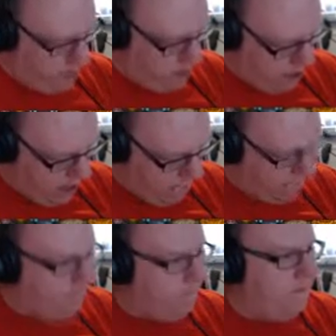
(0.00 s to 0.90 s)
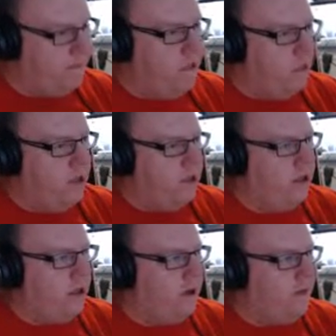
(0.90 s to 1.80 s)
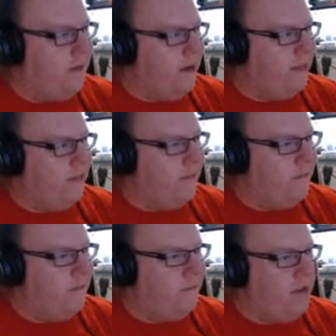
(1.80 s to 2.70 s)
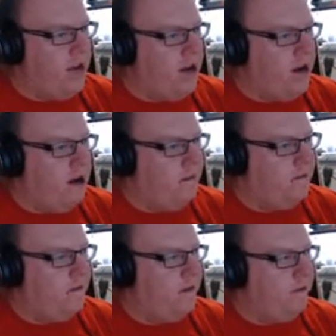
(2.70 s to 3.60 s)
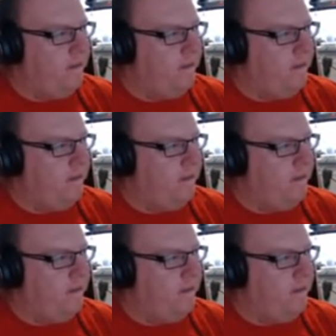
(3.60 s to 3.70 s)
Yeah, I've got 51 chlorophyte. I'm free off.